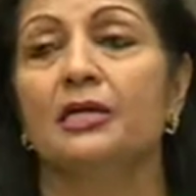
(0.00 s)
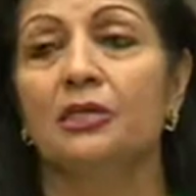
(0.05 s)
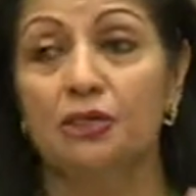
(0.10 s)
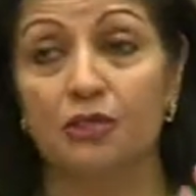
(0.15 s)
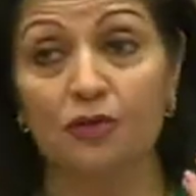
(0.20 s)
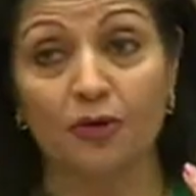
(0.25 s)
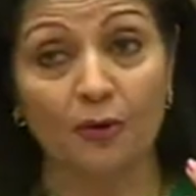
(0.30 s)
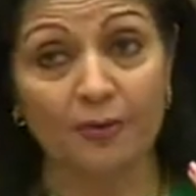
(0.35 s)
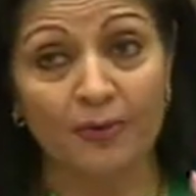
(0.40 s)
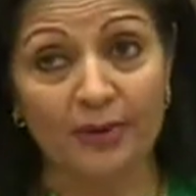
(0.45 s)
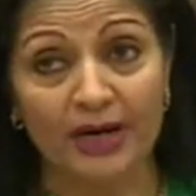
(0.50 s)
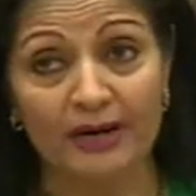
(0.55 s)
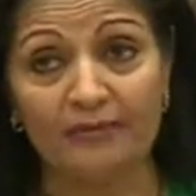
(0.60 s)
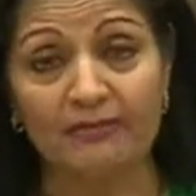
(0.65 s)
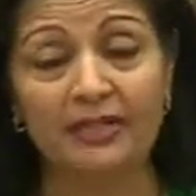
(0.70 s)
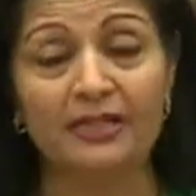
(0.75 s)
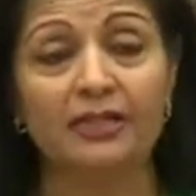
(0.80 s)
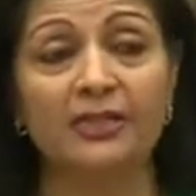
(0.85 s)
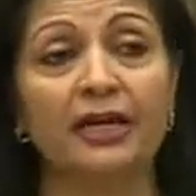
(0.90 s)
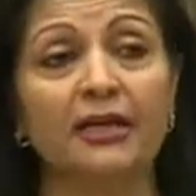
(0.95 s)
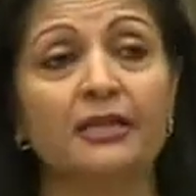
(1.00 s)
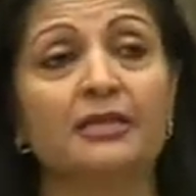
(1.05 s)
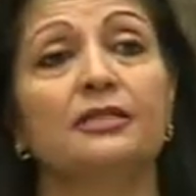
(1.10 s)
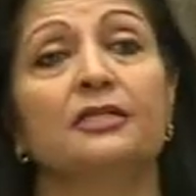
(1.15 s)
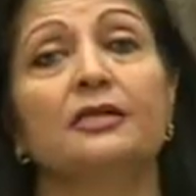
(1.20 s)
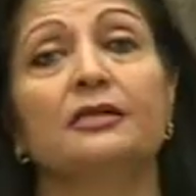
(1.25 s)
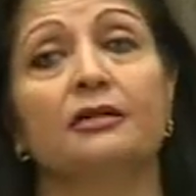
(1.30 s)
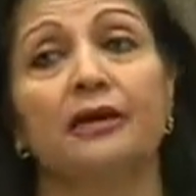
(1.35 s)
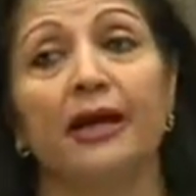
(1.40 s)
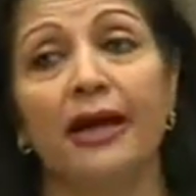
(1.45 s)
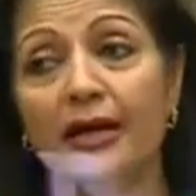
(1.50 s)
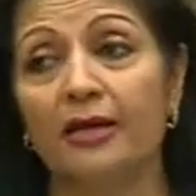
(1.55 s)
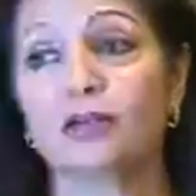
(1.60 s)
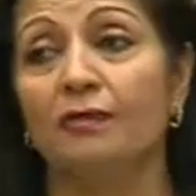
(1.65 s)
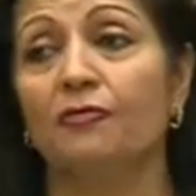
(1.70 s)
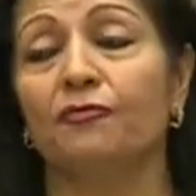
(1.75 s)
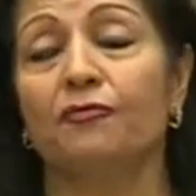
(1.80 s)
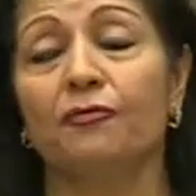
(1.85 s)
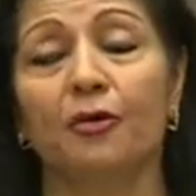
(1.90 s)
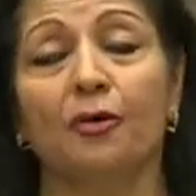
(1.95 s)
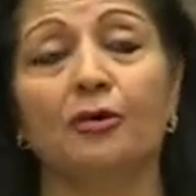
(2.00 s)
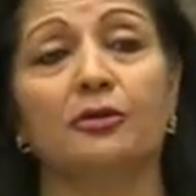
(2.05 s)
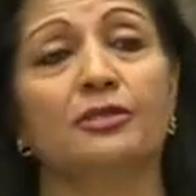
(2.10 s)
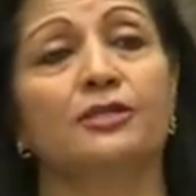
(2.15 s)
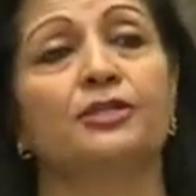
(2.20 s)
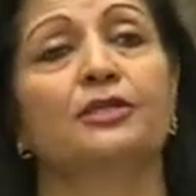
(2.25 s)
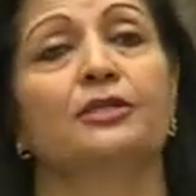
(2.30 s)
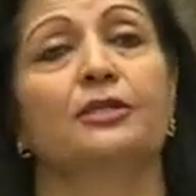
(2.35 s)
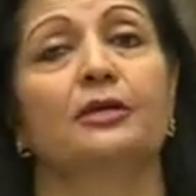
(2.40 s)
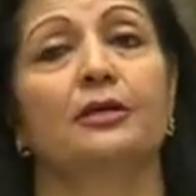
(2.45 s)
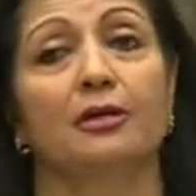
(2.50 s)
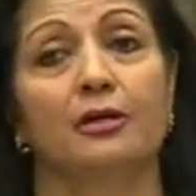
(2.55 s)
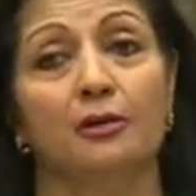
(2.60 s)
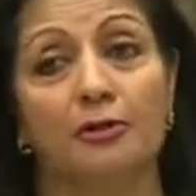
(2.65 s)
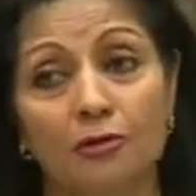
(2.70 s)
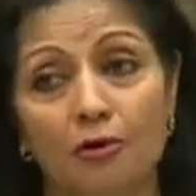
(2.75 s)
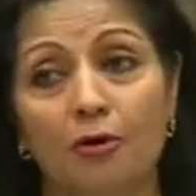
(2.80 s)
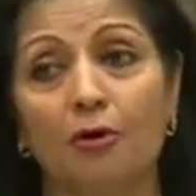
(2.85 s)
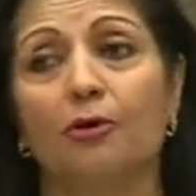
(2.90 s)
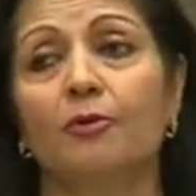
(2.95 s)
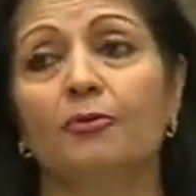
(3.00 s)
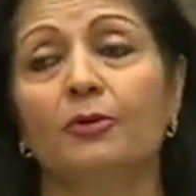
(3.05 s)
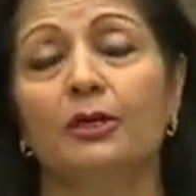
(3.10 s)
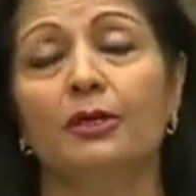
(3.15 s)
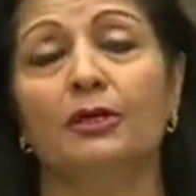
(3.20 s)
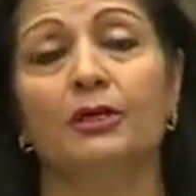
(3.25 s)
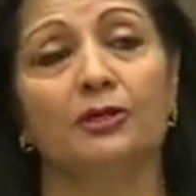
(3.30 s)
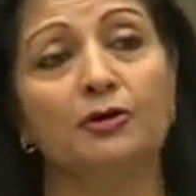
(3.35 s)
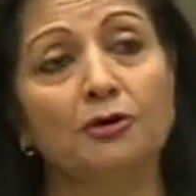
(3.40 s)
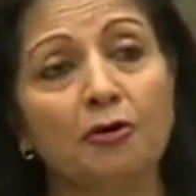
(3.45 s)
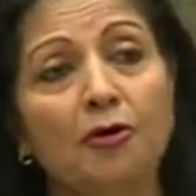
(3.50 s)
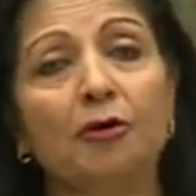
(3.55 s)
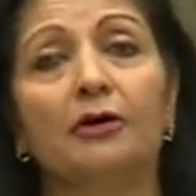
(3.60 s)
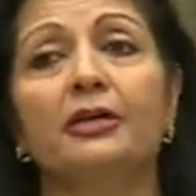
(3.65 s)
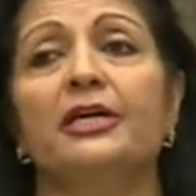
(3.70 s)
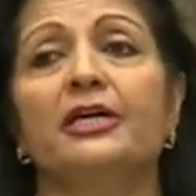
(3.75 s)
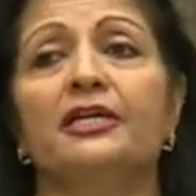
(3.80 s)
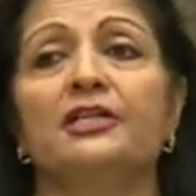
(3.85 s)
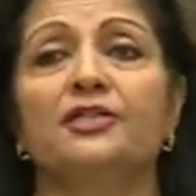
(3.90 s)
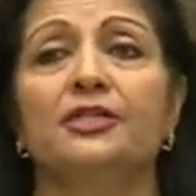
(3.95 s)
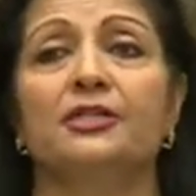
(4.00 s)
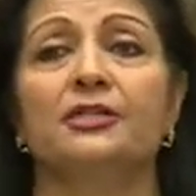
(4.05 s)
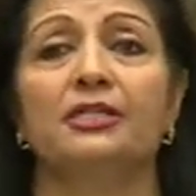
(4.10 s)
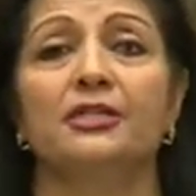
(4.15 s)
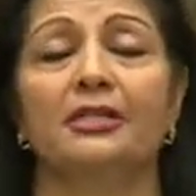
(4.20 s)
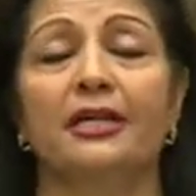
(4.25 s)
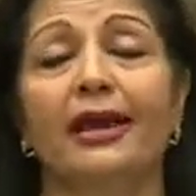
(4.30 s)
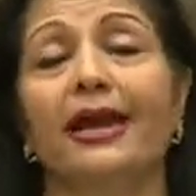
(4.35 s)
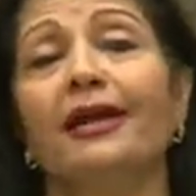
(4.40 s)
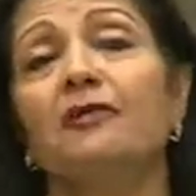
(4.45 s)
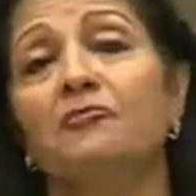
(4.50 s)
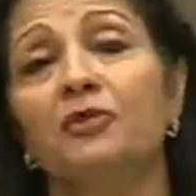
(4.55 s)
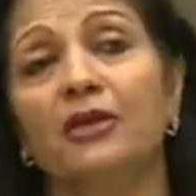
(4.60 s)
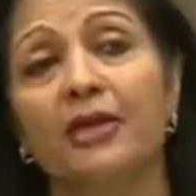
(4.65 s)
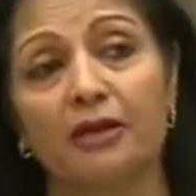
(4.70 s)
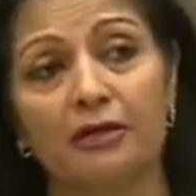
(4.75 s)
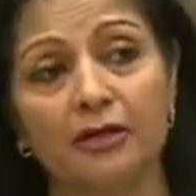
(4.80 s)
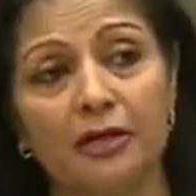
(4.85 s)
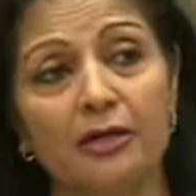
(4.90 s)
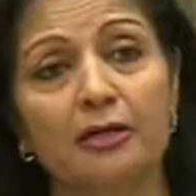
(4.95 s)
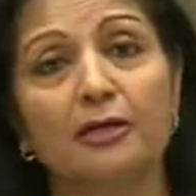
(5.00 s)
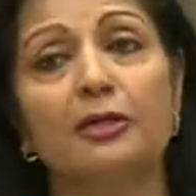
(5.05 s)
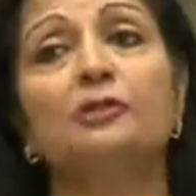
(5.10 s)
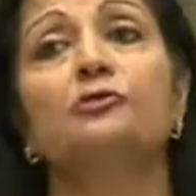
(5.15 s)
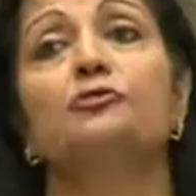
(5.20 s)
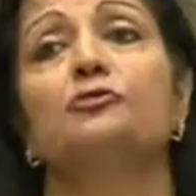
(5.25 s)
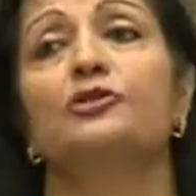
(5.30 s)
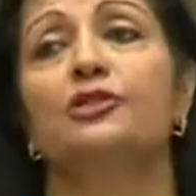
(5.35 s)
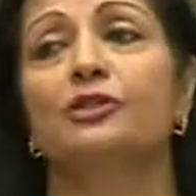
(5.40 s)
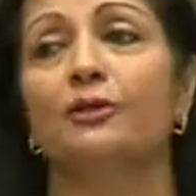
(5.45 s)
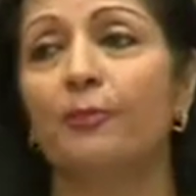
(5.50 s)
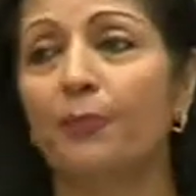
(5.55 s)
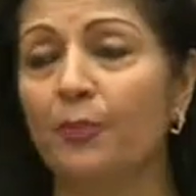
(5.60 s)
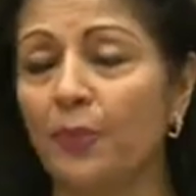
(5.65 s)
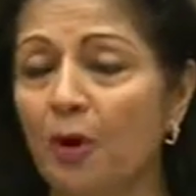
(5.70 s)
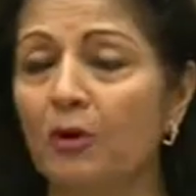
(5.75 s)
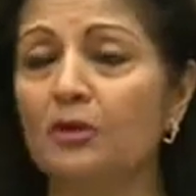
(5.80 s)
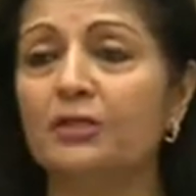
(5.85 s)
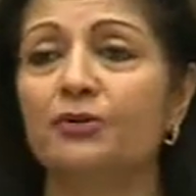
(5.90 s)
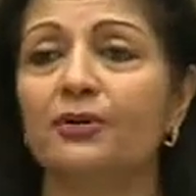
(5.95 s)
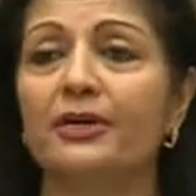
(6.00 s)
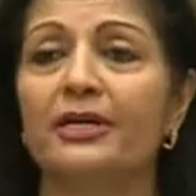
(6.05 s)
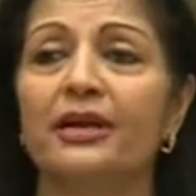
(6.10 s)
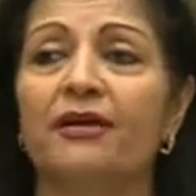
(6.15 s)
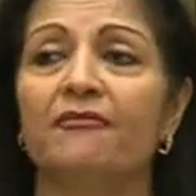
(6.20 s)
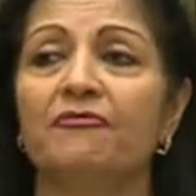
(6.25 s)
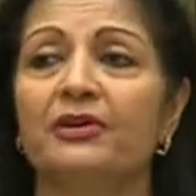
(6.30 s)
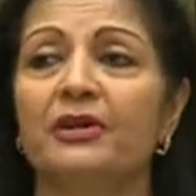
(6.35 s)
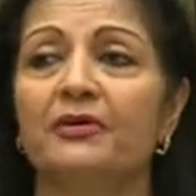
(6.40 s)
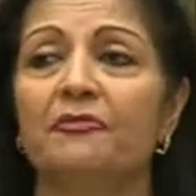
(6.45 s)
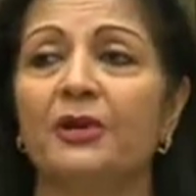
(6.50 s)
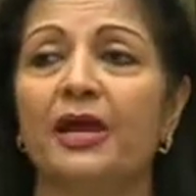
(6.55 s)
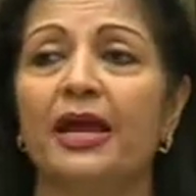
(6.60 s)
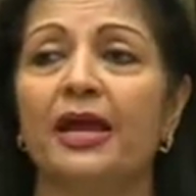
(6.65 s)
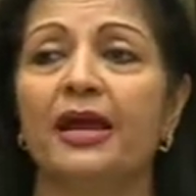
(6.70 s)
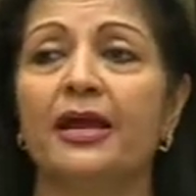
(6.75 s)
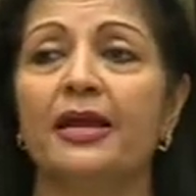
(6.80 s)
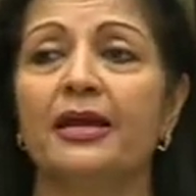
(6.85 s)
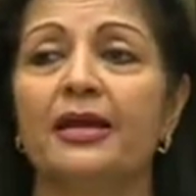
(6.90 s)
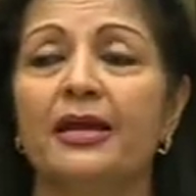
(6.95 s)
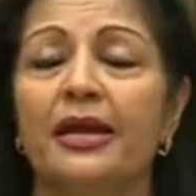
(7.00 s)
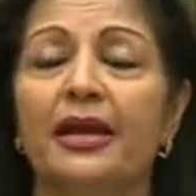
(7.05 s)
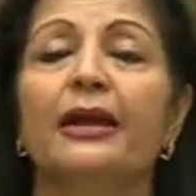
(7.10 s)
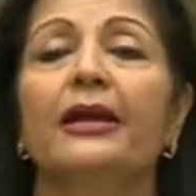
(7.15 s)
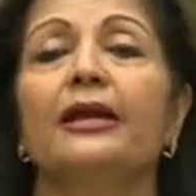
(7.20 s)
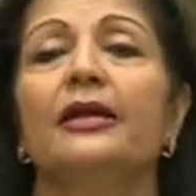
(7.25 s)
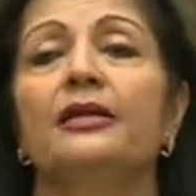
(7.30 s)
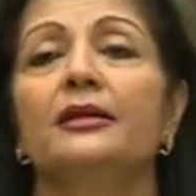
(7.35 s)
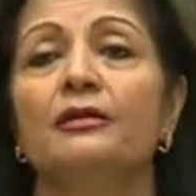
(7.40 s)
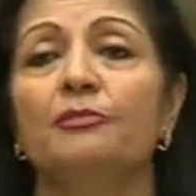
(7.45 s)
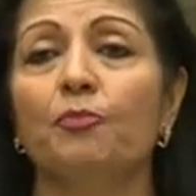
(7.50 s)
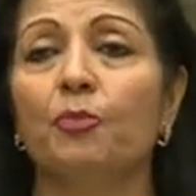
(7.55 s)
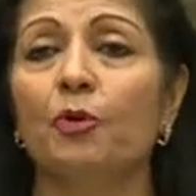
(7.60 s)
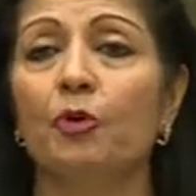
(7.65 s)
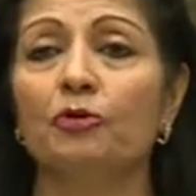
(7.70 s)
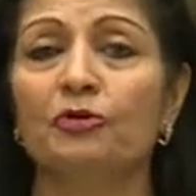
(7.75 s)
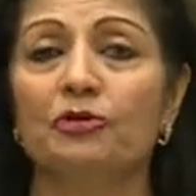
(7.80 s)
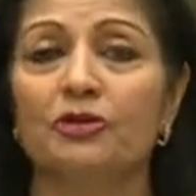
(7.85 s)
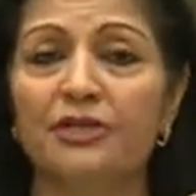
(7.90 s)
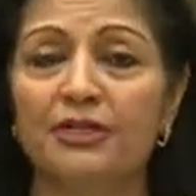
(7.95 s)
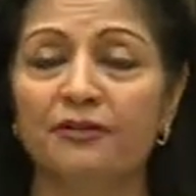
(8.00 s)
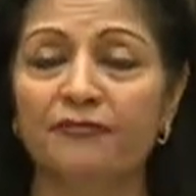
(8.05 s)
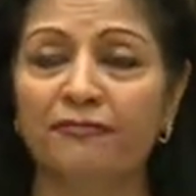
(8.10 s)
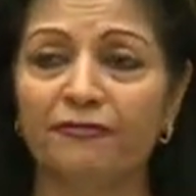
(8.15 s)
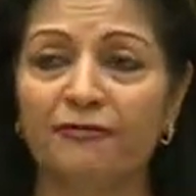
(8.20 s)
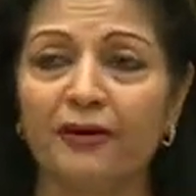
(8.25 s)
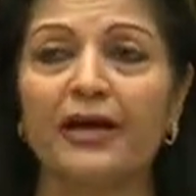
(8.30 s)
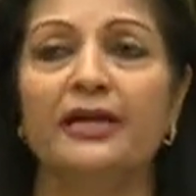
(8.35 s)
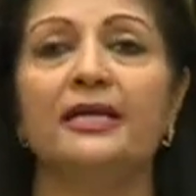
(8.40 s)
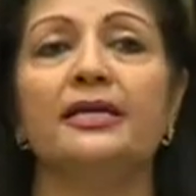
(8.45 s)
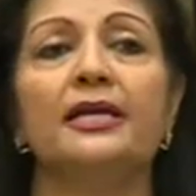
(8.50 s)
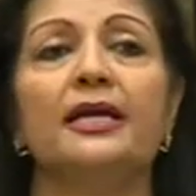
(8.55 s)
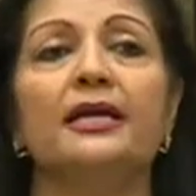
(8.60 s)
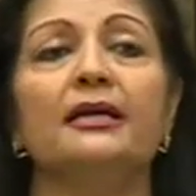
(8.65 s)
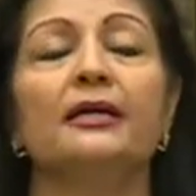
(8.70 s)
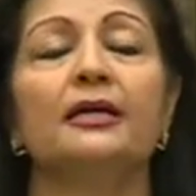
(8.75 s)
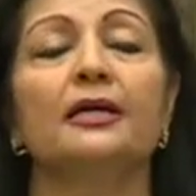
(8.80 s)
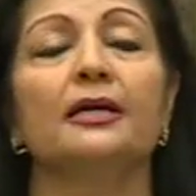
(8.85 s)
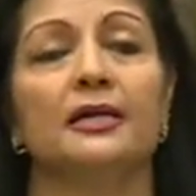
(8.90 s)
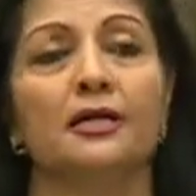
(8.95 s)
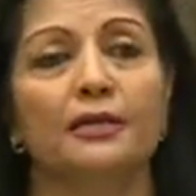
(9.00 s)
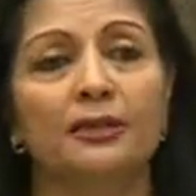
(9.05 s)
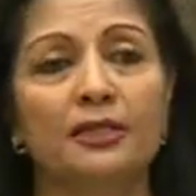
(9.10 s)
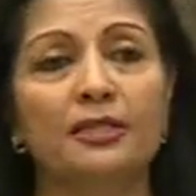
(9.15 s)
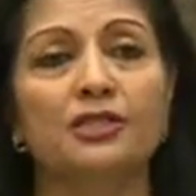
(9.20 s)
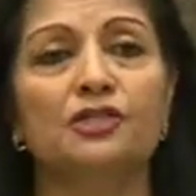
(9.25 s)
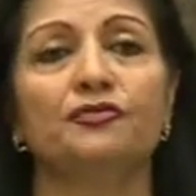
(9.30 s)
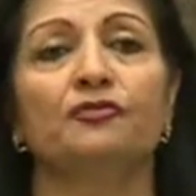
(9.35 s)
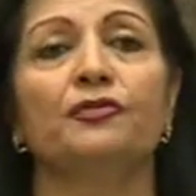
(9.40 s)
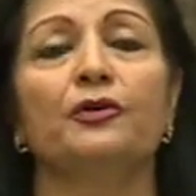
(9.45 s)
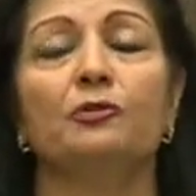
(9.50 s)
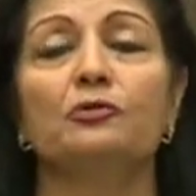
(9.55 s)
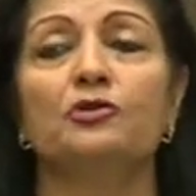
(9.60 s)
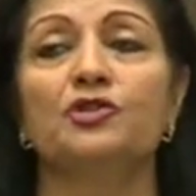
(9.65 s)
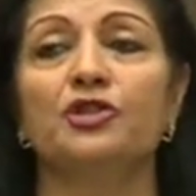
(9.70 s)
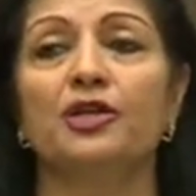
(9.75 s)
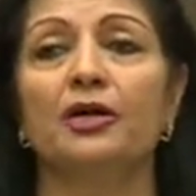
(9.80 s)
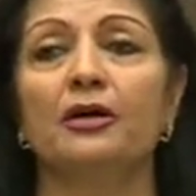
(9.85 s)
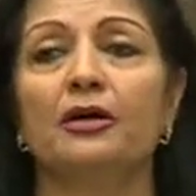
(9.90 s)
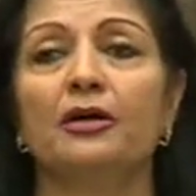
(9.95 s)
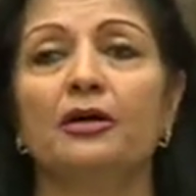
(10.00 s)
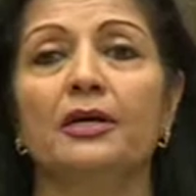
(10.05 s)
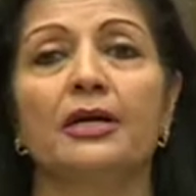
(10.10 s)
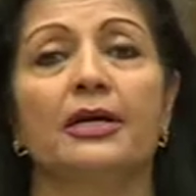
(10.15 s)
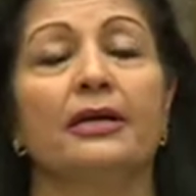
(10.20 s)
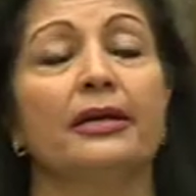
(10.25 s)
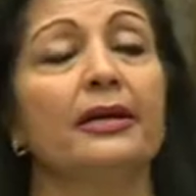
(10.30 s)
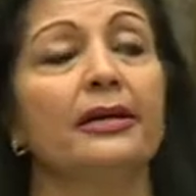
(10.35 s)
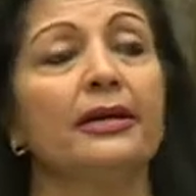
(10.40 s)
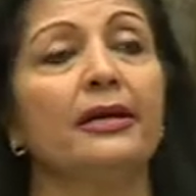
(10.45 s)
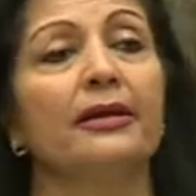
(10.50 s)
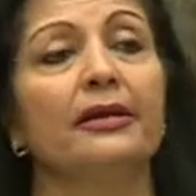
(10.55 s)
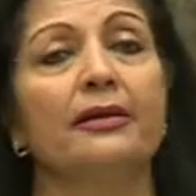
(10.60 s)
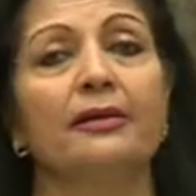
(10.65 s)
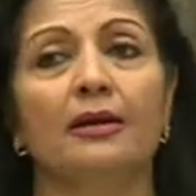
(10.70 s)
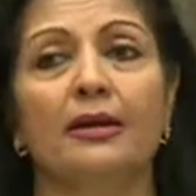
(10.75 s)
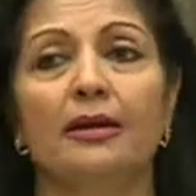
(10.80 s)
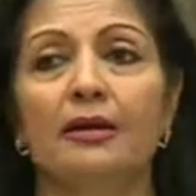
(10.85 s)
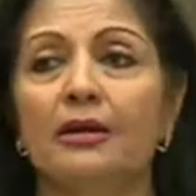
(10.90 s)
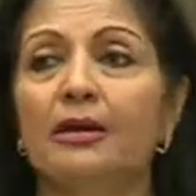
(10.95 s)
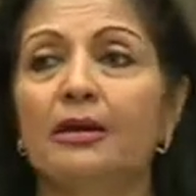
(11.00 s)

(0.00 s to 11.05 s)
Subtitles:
So private sector and, of course, your work, your agency, and we are here to support you in every way in both defining this future, in